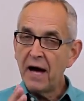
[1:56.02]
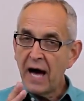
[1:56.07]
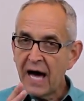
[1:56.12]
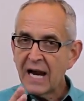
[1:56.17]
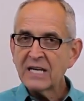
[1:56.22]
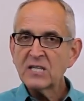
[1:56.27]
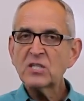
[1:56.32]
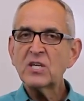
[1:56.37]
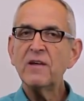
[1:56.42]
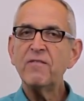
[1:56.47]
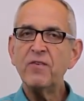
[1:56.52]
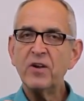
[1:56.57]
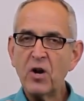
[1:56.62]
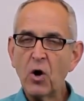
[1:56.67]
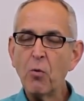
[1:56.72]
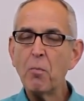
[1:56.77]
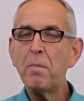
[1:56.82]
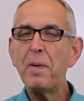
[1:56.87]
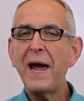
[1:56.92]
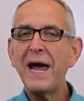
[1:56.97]
Honestly, if
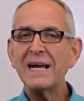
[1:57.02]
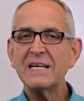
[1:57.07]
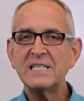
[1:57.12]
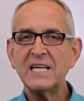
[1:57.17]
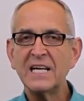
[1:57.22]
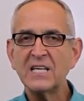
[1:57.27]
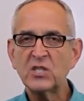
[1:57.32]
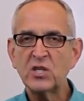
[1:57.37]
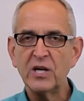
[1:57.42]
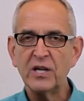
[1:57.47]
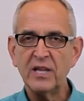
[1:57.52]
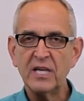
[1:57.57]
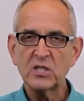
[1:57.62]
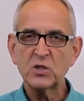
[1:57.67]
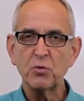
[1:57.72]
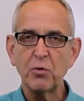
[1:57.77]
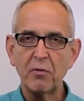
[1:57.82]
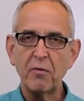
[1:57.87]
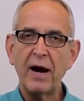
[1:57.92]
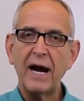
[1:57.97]
you don't pay attention to
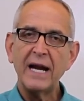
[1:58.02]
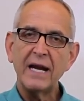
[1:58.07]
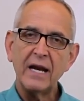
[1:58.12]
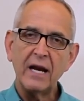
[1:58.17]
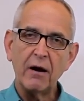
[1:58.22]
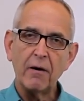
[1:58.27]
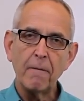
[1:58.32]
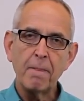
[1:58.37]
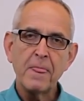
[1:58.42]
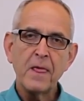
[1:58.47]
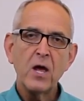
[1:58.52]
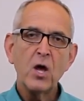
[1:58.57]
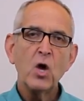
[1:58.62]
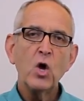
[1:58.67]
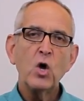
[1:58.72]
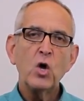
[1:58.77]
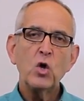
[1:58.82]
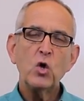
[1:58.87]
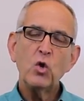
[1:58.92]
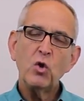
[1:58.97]
this one right here,
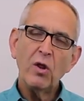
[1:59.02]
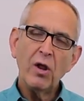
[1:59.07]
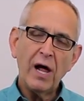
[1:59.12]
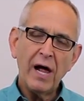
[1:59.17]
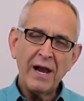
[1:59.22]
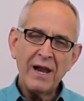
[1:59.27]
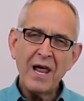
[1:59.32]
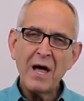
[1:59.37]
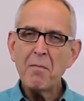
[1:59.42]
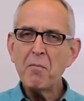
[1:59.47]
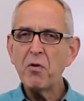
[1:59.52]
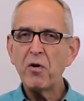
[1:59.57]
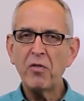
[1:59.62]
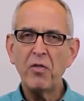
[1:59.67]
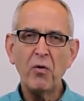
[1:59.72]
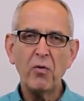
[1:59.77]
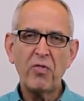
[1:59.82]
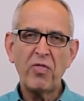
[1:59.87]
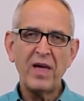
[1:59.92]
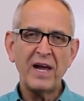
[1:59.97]
a number
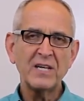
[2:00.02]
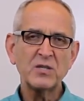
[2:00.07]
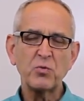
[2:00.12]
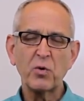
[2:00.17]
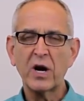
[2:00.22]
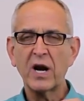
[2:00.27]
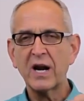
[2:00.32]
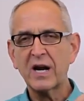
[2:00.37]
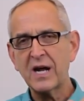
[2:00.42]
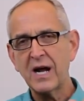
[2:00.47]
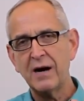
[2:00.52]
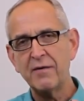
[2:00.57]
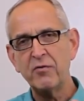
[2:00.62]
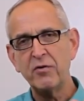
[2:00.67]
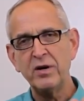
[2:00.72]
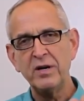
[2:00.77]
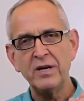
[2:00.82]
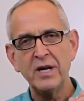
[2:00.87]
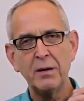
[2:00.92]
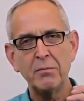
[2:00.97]
of the things we're going to
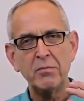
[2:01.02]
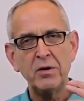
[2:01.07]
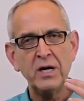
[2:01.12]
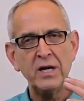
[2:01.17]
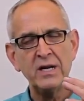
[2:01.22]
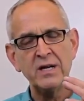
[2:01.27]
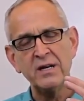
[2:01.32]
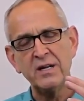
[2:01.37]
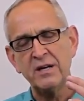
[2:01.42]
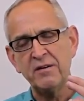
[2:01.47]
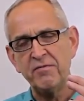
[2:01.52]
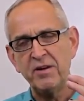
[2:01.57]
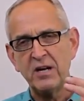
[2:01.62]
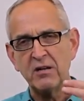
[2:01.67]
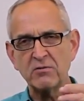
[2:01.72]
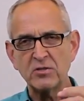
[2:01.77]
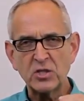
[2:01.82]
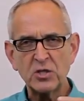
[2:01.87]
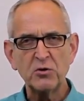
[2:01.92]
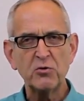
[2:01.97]
cover in
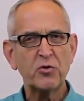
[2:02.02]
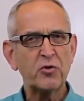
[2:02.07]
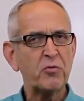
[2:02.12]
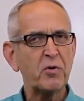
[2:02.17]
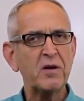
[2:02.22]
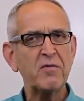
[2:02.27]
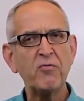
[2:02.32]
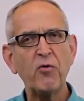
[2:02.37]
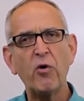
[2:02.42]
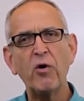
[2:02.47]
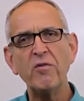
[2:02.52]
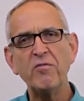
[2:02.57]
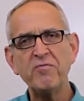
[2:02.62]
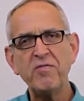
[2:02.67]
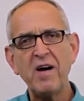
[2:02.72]
video 2, 3, 4,